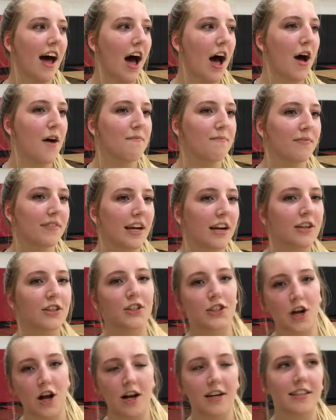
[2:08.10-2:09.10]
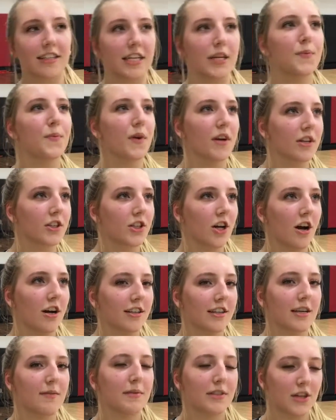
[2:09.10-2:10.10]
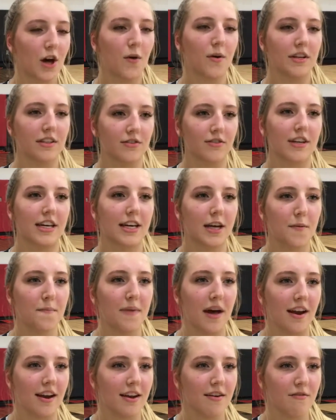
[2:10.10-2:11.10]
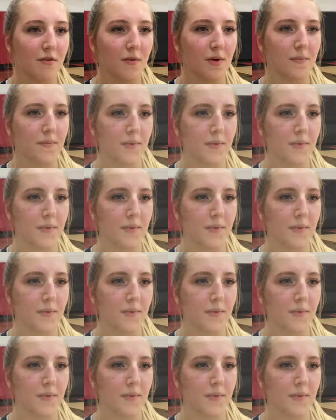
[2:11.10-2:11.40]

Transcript: Um, they're a strong team. We're a strong team. It's always really competitive when we